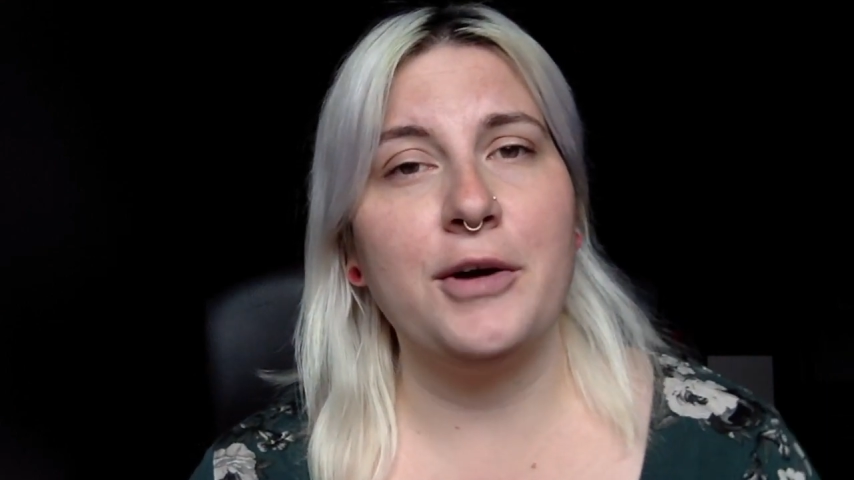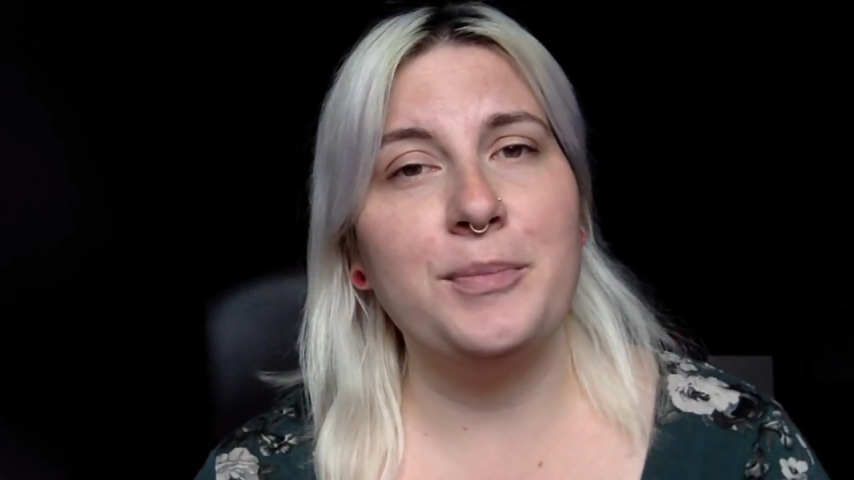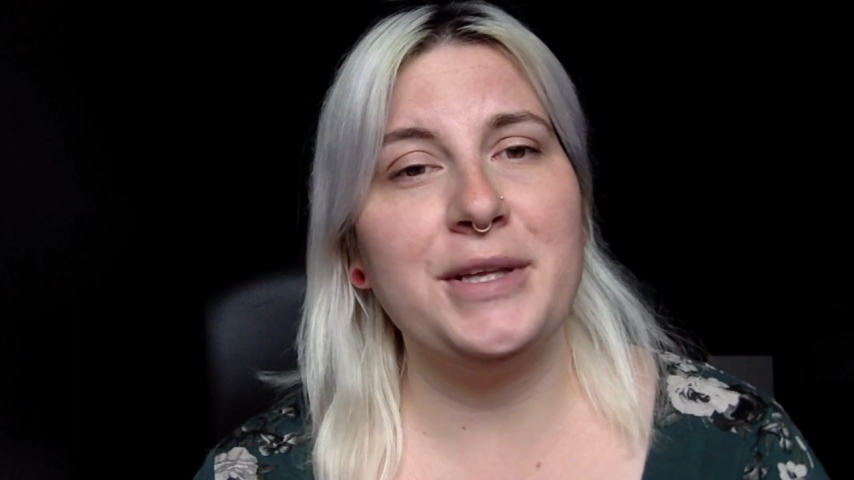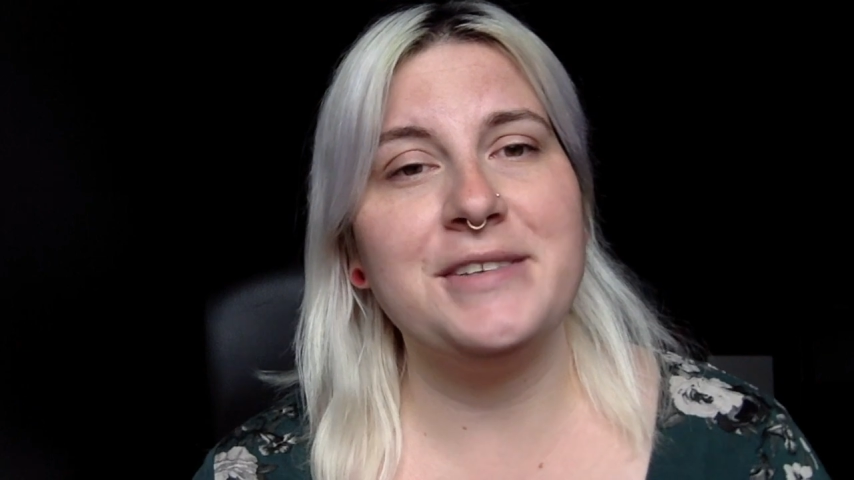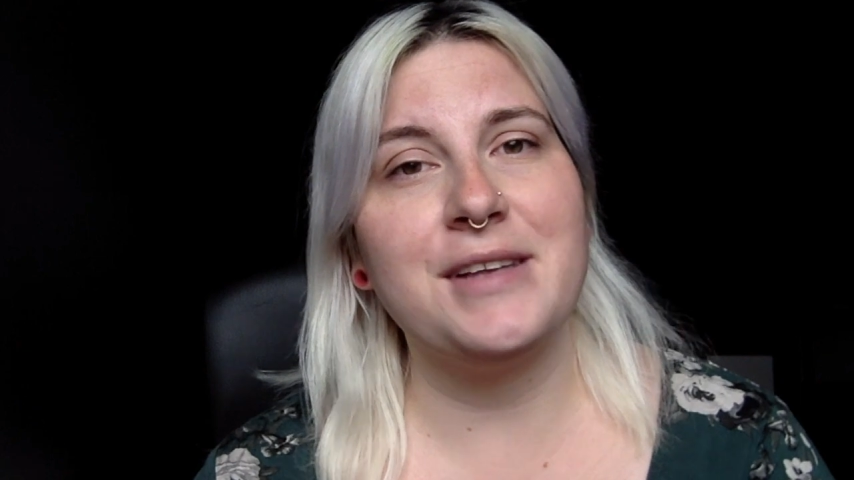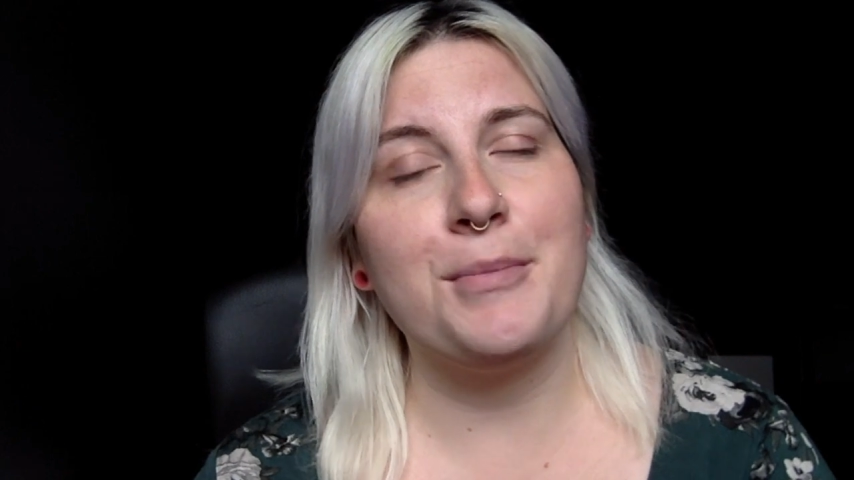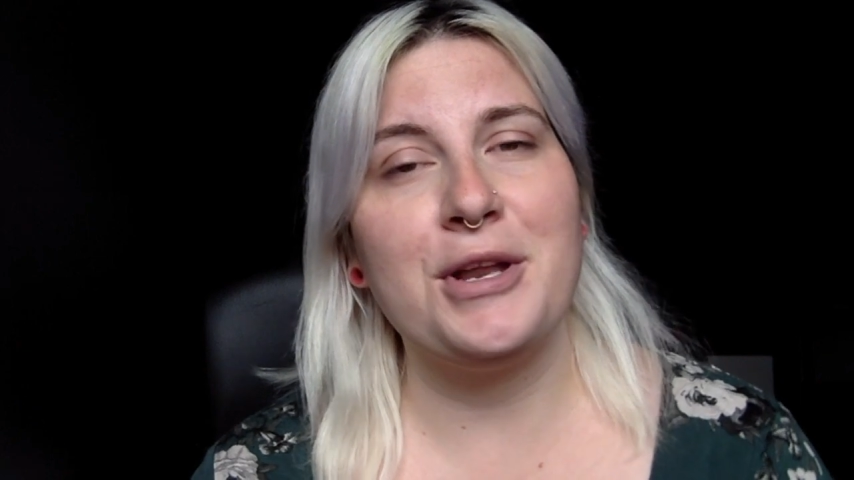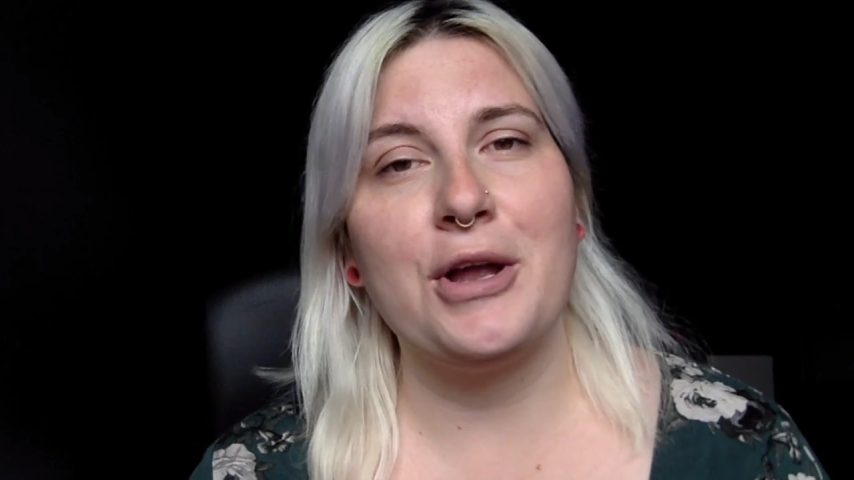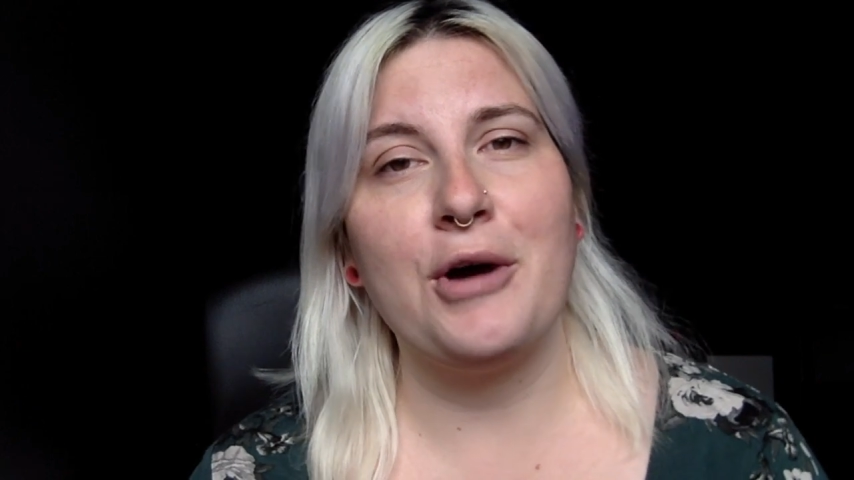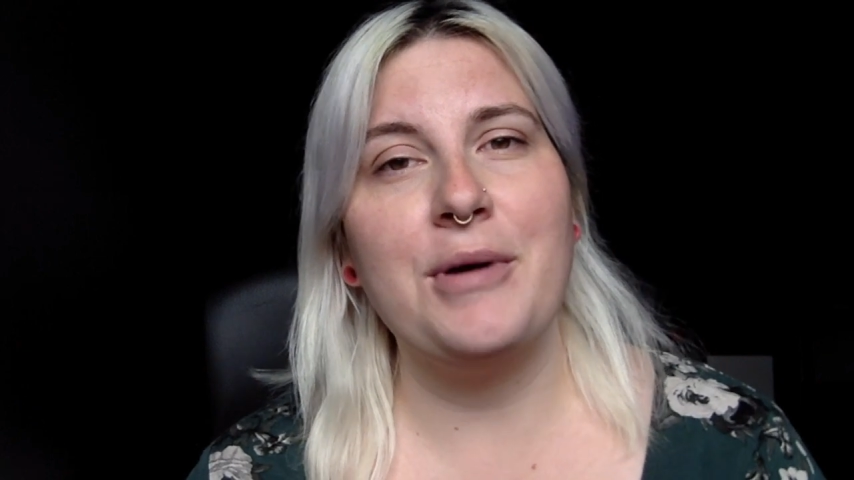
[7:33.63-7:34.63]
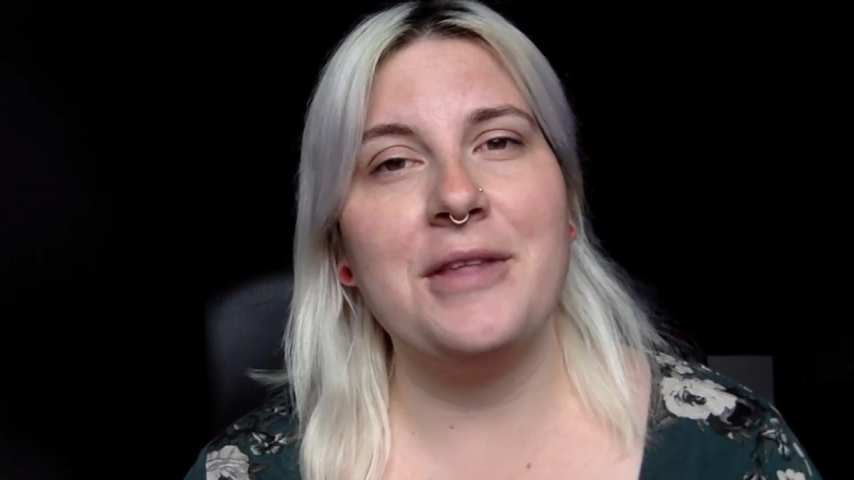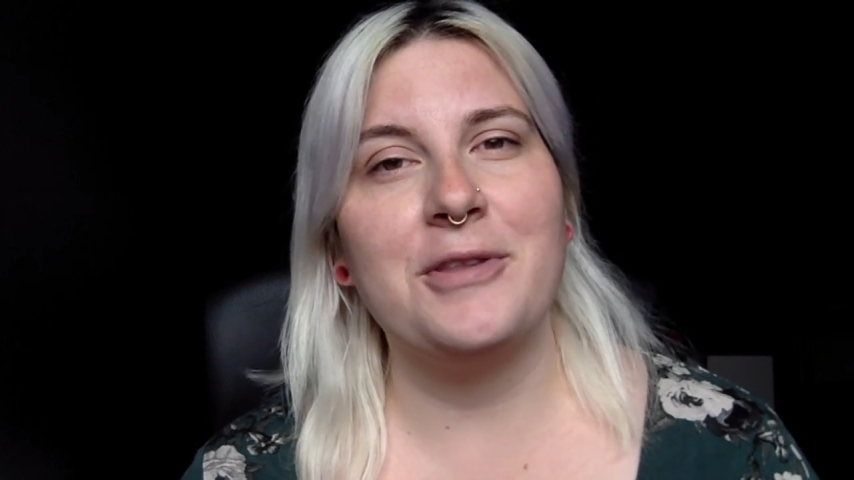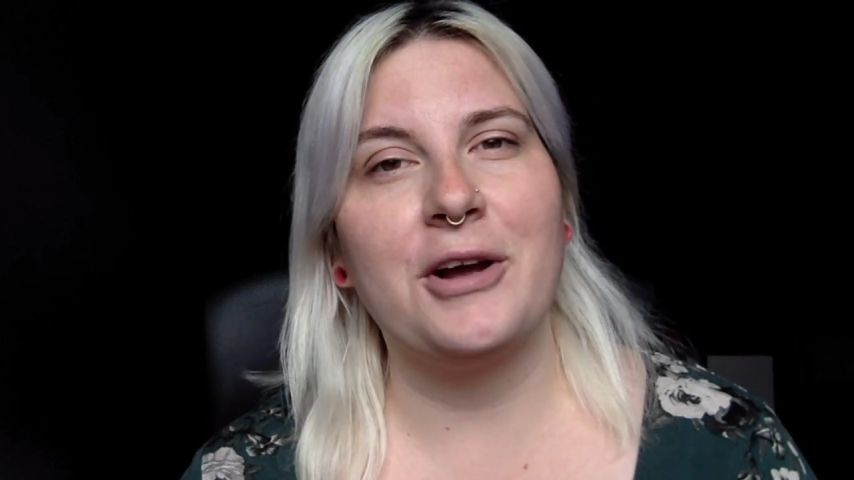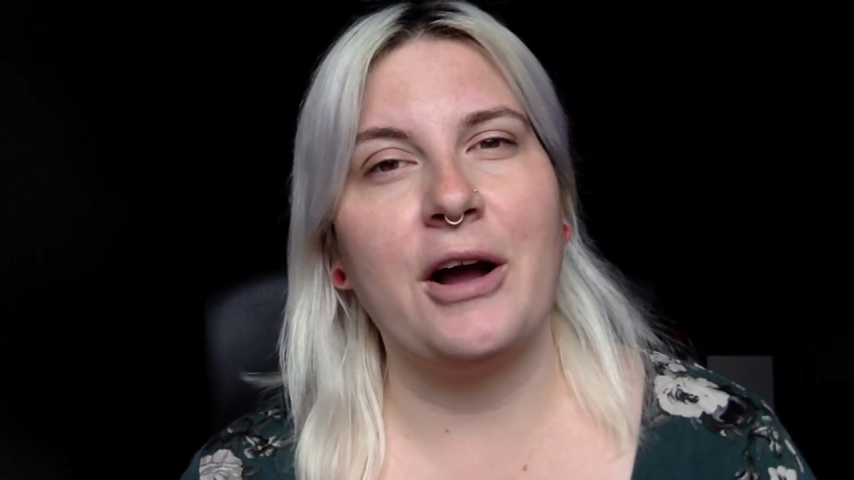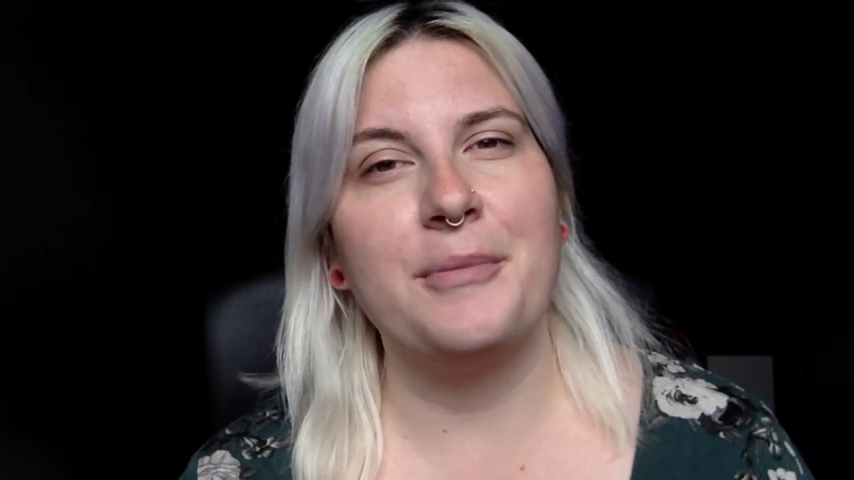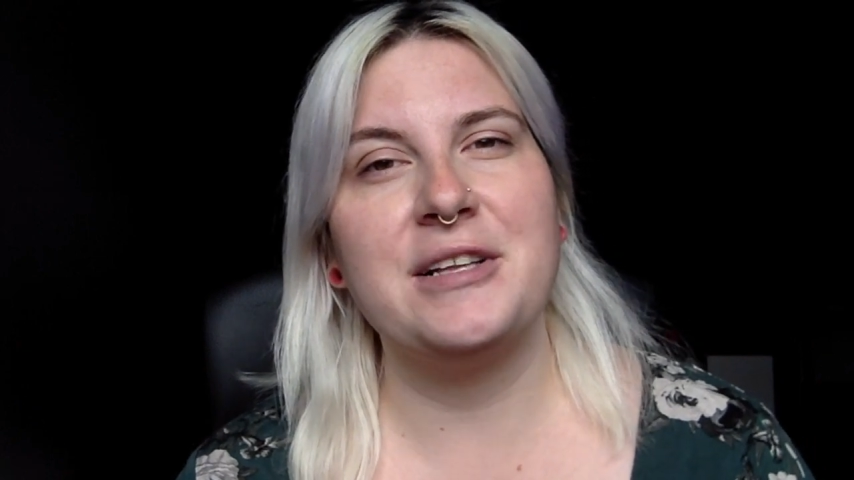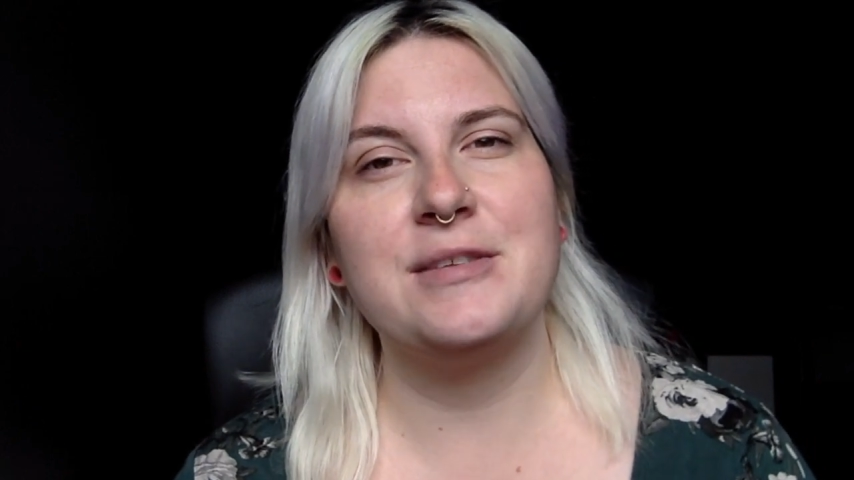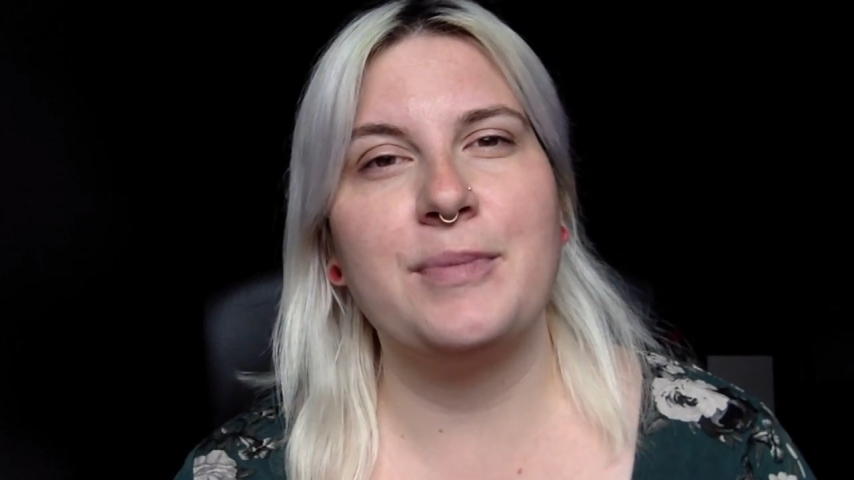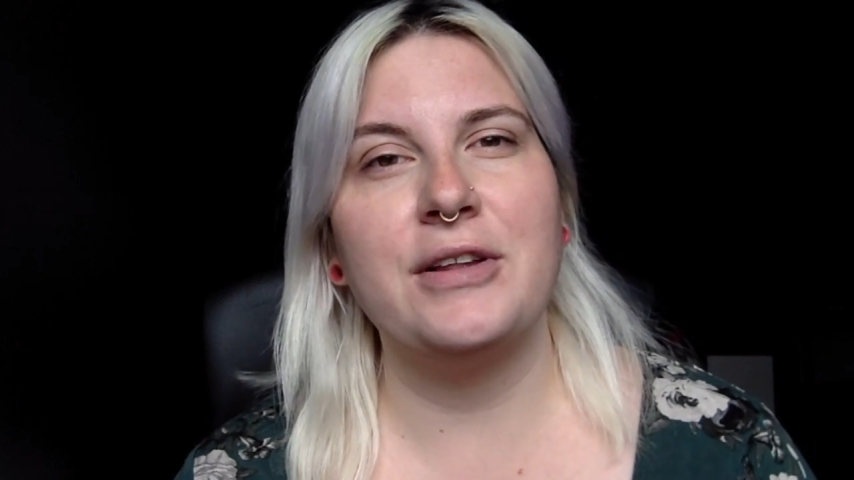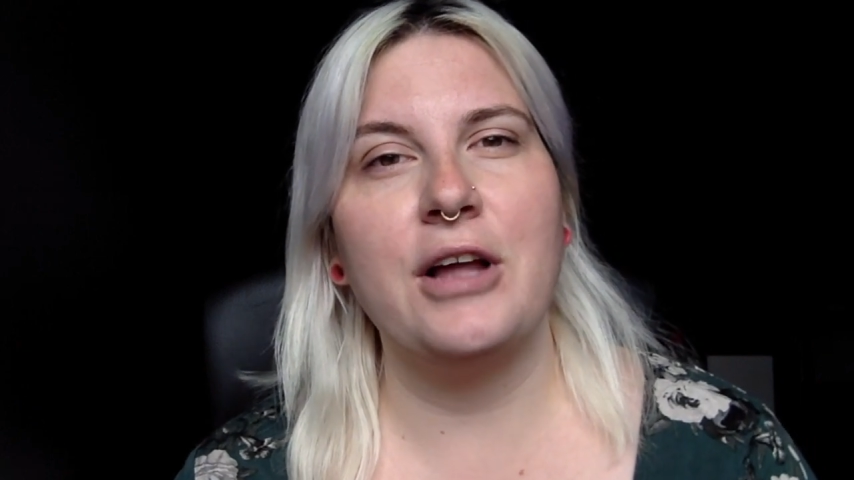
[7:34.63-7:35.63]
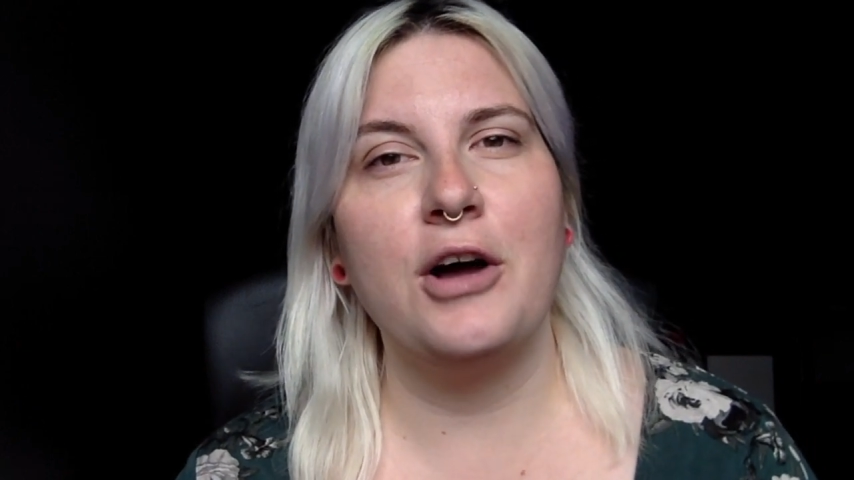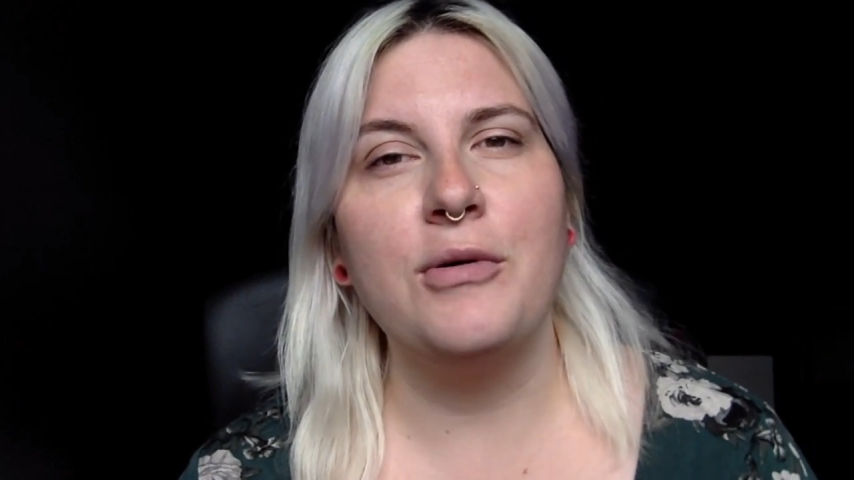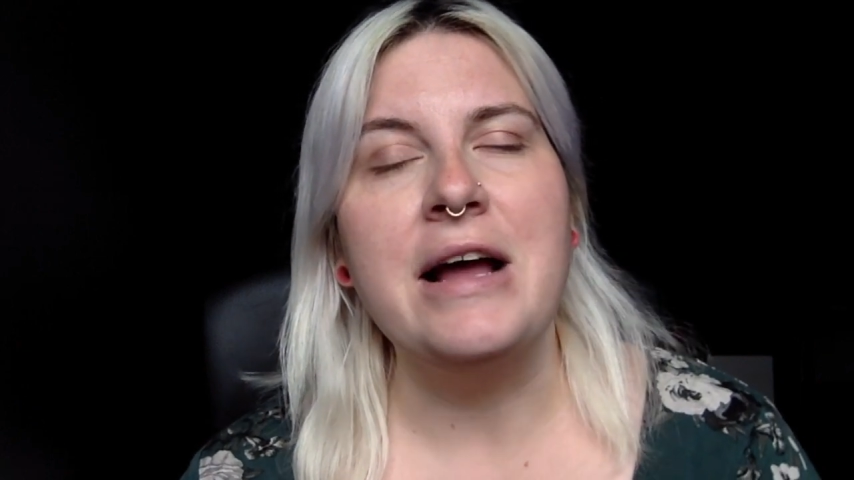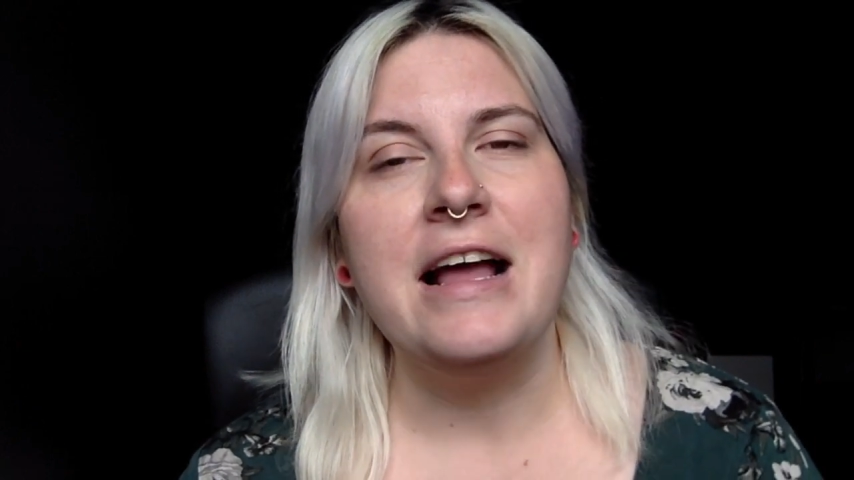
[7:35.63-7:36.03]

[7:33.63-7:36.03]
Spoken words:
please let me know in the comments below.